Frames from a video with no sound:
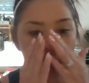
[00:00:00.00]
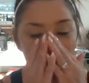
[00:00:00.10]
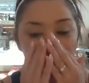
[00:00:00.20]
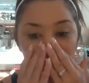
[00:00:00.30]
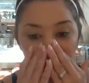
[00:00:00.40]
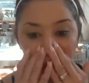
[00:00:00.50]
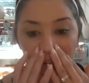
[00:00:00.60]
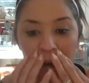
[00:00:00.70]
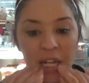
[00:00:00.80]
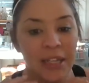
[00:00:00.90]
If there's
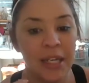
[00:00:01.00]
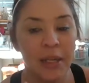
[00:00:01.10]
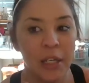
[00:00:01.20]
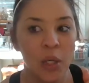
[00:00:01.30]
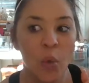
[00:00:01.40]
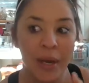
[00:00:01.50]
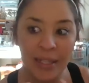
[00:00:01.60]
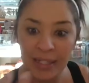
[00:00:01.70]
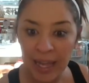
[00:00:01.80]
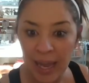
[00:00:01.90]
ever anything you want to
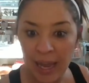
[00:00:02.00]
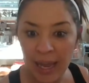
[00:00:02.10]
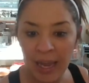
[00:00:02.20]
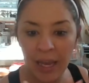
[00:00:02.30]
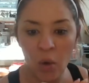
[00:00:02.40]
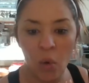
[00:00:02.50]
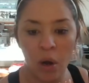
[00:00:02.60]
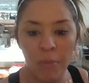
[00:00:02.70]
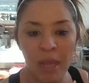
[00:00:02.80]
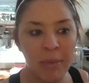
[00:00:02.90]
say,
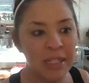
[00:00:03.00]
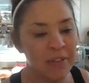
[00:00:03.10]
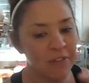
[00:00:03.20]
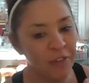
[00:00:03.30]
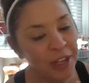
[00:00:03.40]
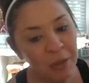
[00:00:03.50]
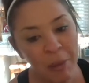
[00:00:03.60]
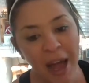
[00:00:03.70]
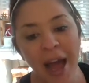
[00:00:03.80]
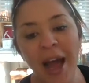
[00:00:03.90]
or maybe some
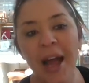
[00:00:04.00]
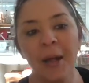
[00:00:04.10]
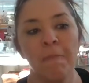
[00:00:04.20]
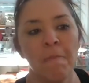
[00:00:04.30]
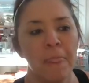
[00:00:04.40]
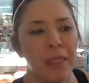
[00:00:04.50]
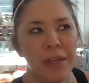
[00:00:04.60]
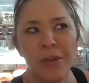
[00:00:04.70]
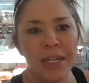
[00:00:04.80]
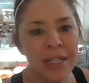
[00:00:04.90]
feedback,
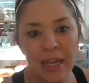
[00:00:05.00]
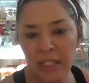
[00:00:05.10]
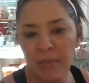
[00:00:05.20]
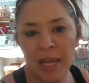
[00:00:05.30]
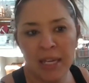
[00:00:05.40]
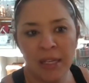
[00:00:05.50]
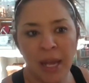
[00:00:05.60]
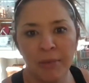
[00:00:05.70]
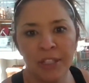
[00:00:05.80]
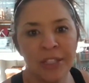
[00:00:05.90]
you can text me
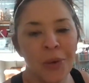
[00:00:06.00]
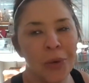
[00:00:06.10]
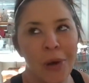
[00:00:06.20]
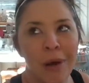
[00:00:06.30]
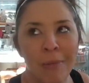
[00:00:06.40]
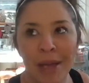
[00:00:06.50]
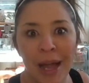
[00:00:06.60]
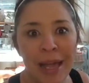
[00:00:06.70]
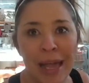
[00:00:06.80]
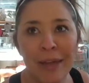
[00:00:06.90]
anytime. Just don't call me.
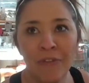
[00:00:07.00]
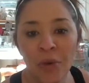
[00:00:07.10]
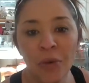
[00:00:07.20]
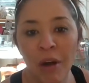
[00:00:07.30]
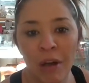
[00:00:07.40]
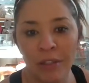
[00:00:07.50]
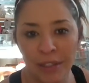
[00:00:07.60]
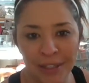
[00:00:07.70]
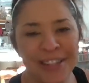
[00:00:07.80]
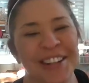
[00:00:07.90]
I hate phone calls.
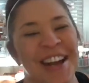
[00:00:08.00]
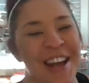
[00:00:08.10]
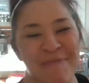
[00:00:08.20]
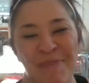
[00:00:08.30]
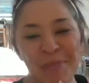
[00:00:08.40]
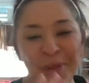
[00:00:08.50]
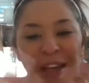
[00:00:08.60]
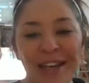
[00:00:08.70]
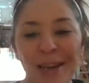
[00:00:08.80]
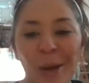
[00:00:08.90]
People
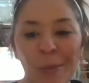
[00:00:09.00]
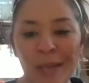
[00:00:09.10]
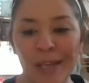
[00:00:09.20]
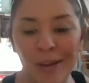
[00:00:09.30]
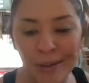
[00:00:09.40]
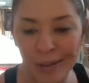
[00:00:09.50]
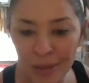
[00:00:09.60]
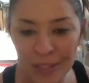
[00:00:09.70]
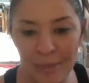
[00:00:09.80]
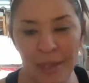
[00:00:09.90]
that know me or
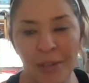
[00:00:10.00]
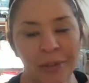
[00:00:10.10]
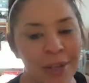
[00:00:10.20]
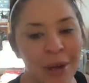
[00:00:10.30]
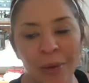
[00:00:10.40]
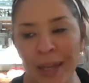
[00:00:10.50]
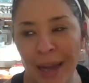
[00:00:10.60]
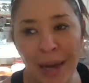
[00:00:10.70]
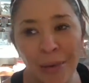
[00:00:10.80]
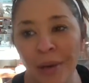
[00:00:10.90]
close to me, you'll know. Like,
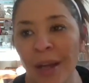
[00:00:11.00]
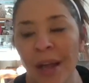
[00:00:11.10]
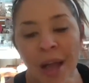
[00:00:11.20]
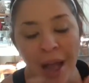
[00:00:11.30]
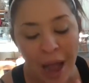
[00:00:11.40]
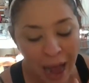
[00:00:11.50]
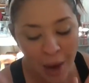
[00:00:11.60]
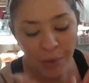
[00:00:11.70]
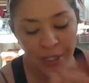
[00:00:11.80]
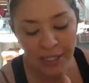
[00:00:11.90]
I
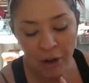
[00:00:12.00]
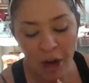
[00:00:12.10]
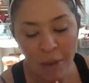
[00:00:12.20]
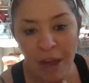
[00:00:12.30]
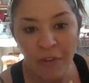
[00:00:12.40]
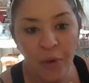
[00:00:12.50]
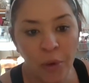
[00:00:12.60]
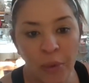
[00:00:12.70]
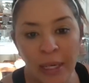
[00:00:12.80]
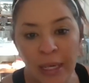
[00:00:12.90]
will stare at my phone
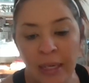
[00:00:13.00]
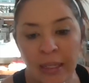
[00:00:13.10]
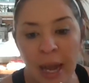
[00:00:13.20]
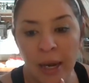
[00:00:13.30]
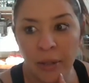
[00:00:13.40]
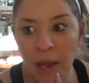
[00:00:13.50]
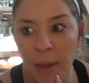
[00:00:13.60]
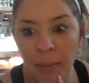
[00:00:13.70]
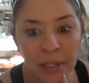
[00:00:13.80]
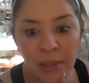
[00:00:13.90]
ringing the entire
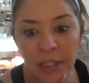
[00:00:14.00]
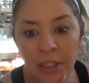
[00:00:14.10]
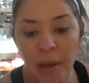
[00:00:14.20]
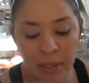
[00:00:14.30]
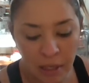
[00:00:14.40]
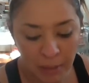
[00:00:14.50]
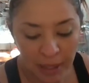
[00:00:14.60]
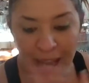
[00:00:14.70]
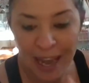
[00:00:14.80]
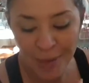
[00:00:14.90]
time until it stops. And I'll be
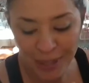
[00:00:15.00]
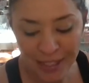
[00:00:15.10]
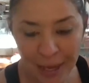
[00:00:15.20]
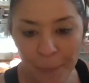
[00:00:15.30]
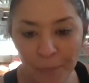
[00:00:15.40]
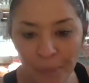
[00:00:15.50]
like, hey, what's up?